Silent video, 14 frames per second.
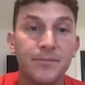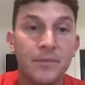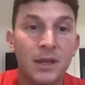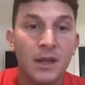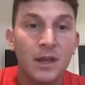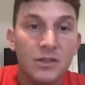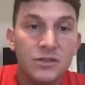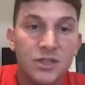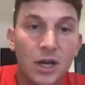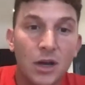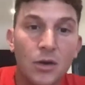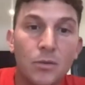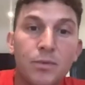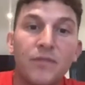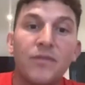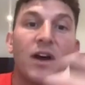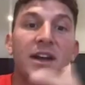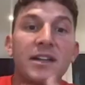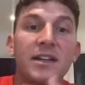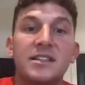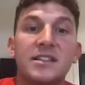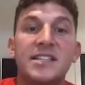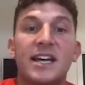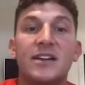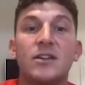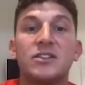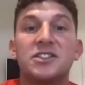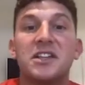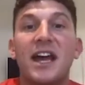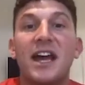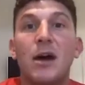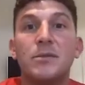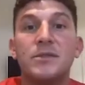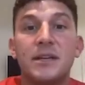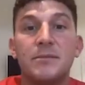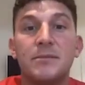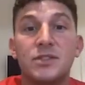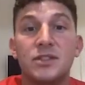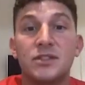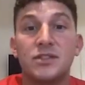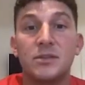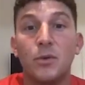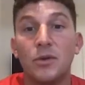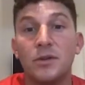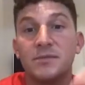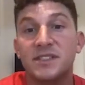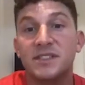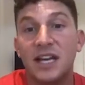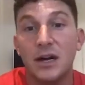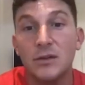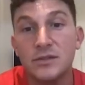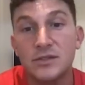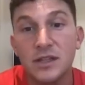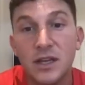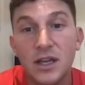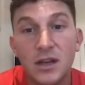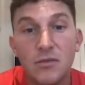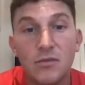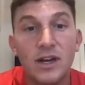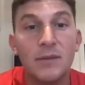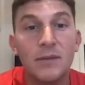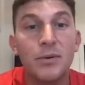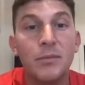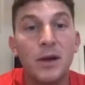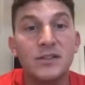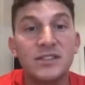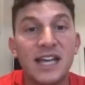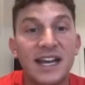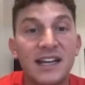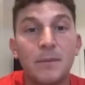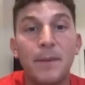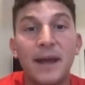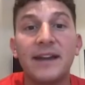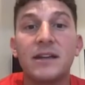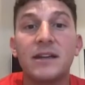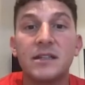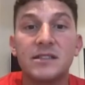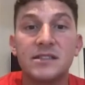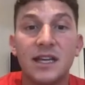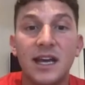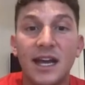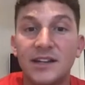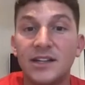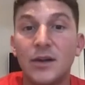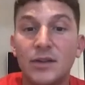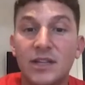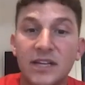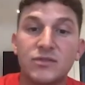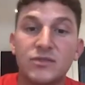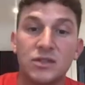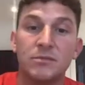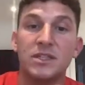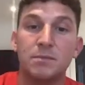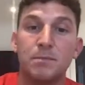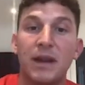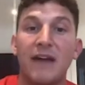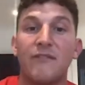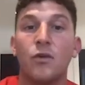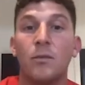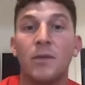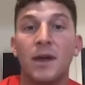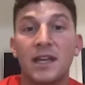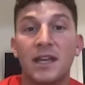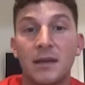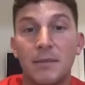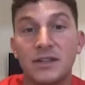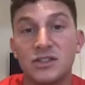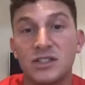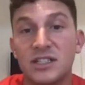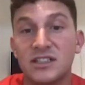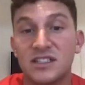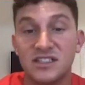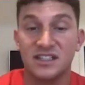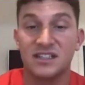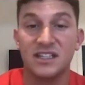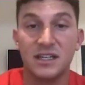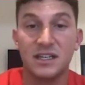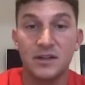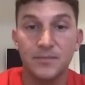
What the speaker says: So providing the technology that helps them to support themselves really promotes that independence and, gives them this platform that I keep mentioning to succeed.